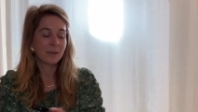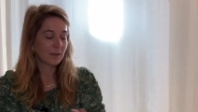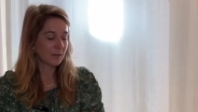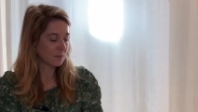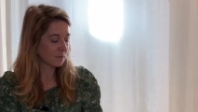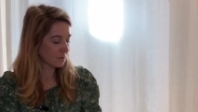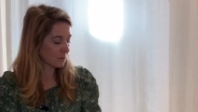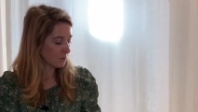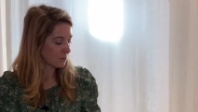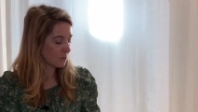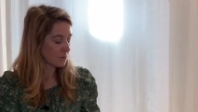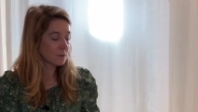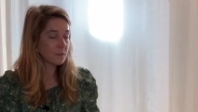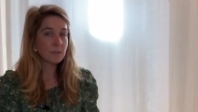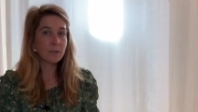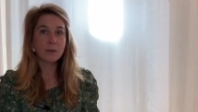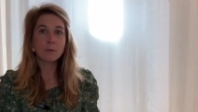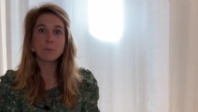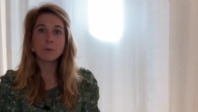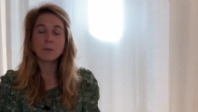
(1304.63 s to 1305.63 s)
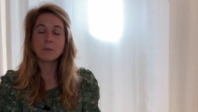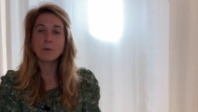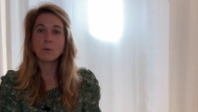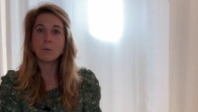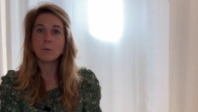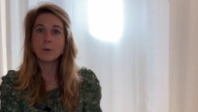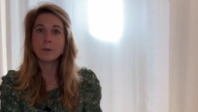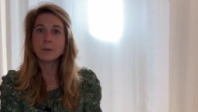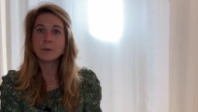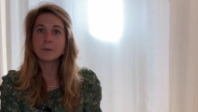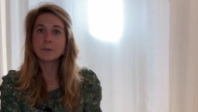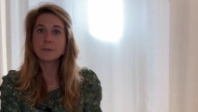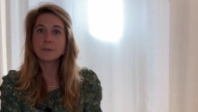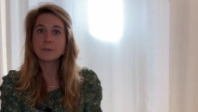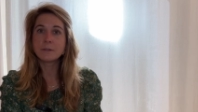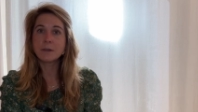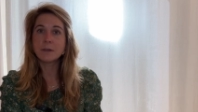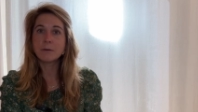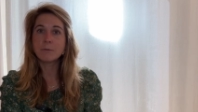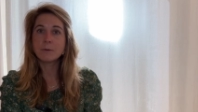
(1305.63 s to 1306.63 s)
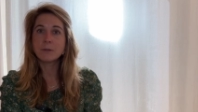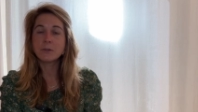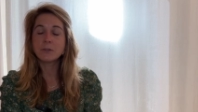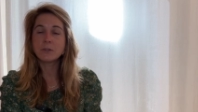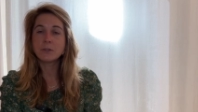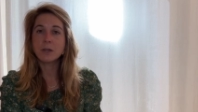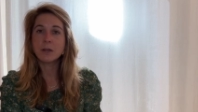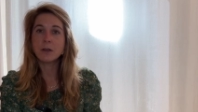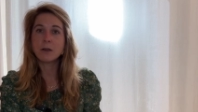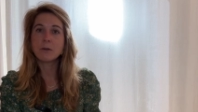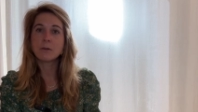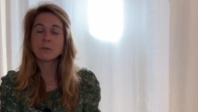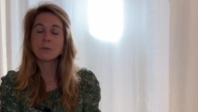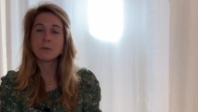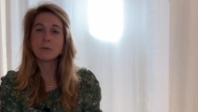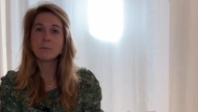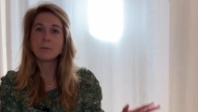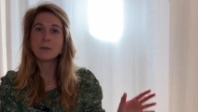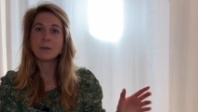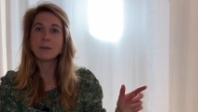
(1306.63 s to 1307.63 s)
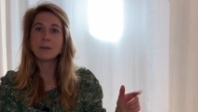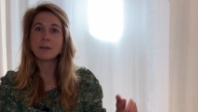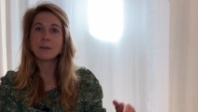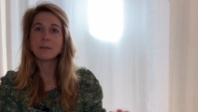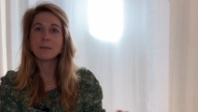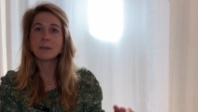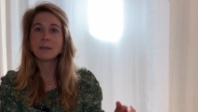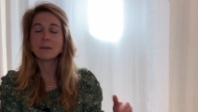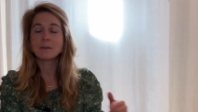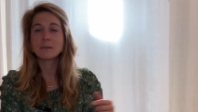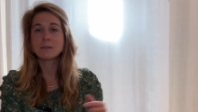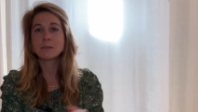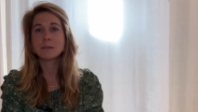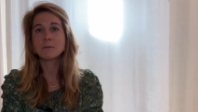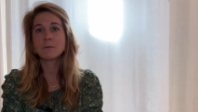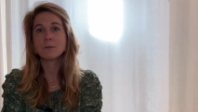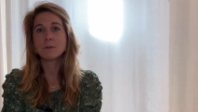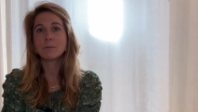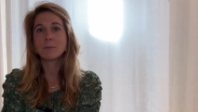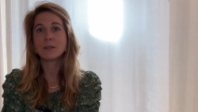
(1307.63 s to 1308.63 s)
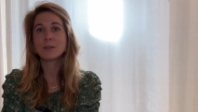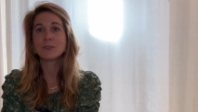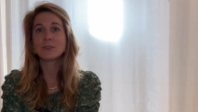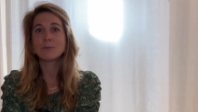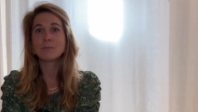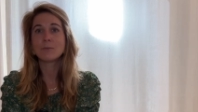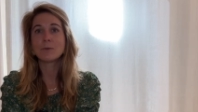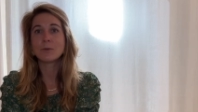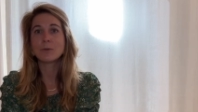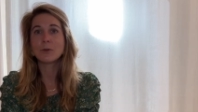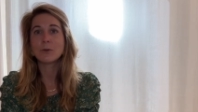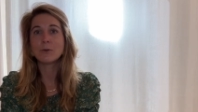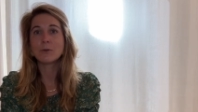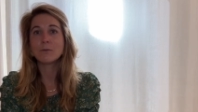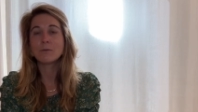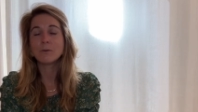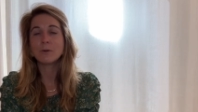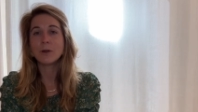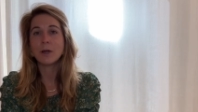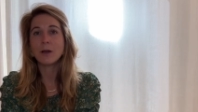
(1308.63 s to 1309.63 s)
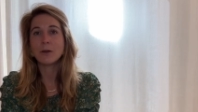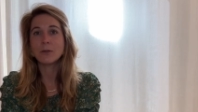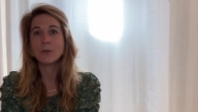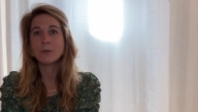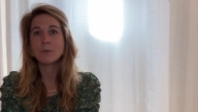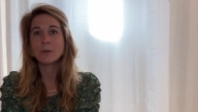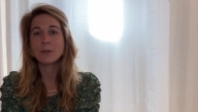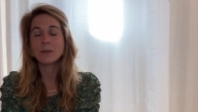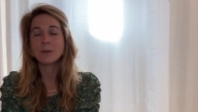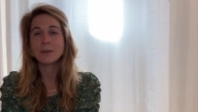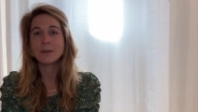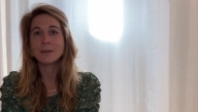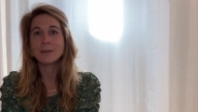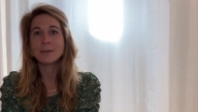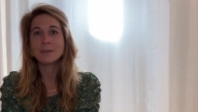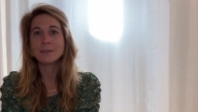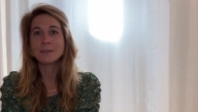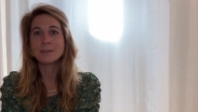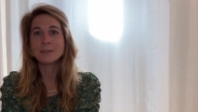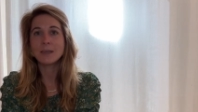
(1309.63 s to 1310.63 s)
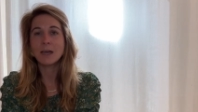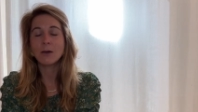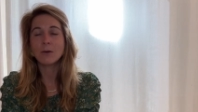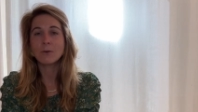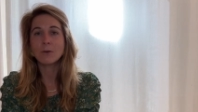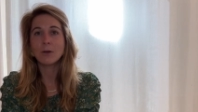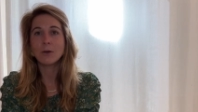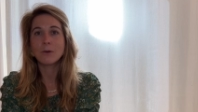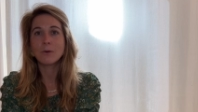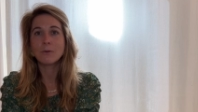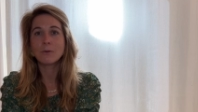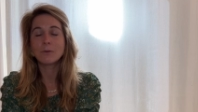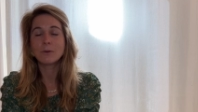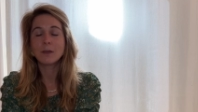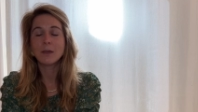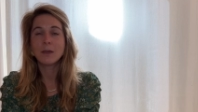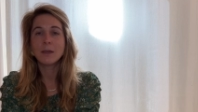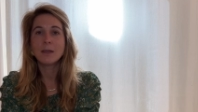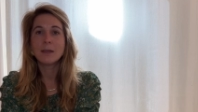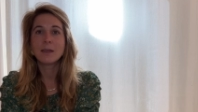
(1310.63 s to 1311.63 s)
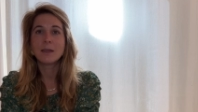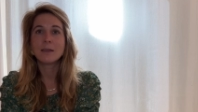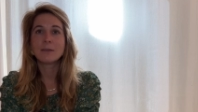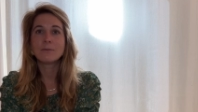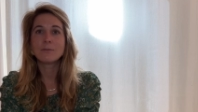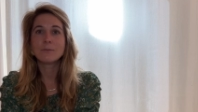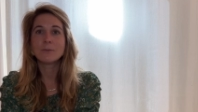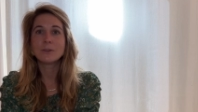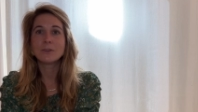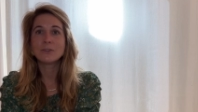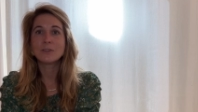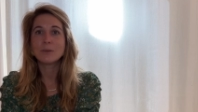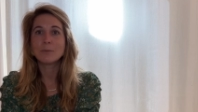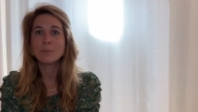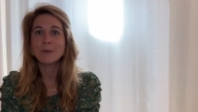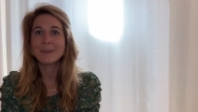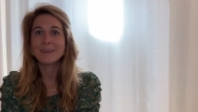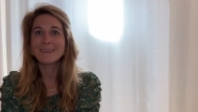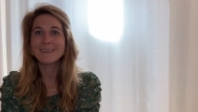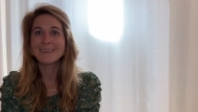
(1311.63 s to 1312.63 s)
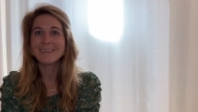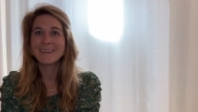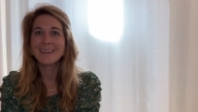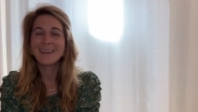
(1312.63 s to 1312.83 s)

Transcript: And so just like with the oils that we share, there'll be links and information below for how you can get a discount code and free shipping.